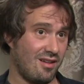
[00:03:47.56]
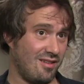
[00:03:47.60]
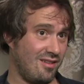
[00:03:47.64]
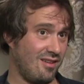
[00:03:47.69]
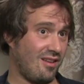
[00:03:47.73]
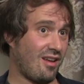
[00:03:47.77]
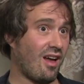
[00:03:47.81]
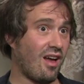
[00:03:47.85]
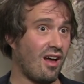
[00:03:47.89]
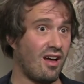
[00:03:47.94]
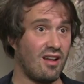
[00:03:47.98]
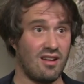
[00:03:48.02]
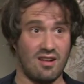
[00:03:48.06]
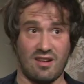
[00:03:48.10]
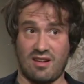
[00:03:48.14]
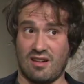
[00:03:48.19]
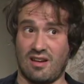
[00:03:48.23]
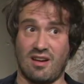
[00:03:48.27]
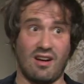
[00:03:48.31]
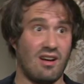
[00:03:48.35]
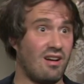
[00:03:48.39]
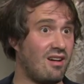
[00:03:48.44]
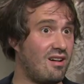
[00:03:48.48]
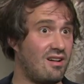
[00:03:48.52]
yeah,
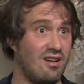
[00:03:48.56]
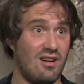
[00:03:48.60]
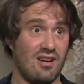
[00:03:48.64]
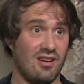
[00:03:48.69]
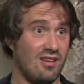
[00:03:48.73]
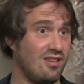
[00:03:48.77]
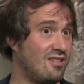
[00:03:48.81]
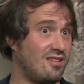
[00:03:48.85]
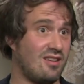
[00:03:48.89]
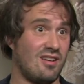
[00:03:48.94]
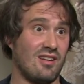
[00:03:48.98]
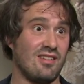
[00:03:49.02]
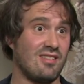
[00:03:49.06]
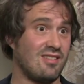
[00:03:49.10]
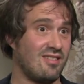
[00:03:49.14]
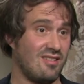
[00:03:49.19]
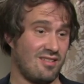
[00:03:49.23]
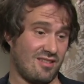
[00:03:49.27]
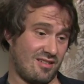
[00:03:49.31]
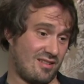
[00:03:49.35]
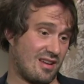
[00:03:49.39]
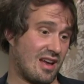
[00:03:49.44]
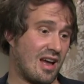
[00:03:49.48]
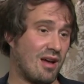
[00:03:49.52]
no, you're not.
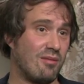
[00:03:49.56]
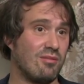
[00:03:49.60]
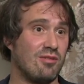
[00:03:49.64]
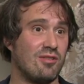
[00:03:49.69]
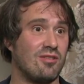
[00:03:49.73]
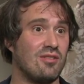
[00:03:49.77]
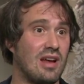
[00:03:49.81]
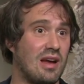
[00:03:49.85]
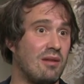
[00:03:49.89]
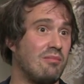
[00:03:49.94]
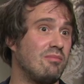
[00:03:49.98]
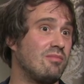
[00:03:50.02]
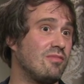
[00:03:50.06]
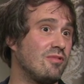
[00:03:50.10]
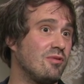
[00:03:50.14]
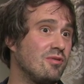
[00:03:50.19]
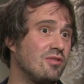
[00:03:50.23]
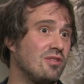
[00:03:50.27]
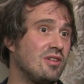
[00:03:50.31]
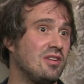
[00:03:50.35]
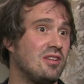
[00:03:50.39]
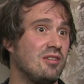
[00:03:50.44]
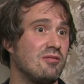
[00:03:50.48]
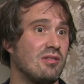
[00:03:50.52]
I'm the
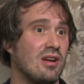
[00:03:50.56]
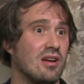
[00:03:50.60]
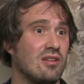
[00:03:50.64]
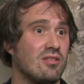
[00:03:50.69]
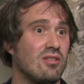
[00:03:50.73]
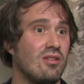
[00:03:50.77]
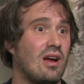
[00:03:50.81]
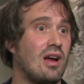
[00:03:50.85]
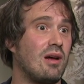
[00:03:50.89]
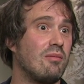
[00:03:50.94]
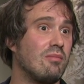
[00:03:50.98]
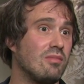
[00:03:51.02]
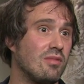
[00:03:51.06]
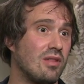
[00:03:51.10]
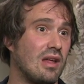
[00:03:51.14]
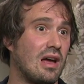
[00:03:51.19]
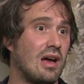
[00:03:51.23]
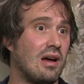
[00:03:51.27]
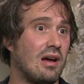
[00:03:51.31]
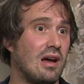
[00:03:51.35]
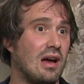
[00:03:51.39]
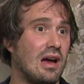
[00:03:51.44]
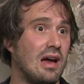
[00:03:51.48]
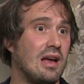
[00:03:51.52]
director,
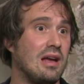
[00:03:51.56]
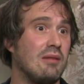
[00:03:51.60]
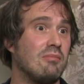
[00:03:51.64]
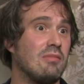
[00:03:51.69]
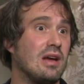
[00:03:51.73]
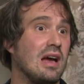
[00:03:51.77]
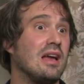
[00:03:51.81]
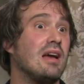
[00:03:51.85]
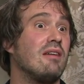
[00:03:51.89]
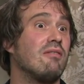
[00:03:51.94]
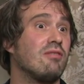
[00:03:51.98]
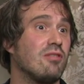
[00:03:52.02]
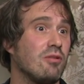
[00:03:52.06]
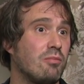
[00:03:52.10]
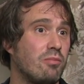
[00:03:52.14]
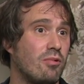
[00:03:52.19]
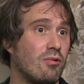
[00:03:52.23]
I have the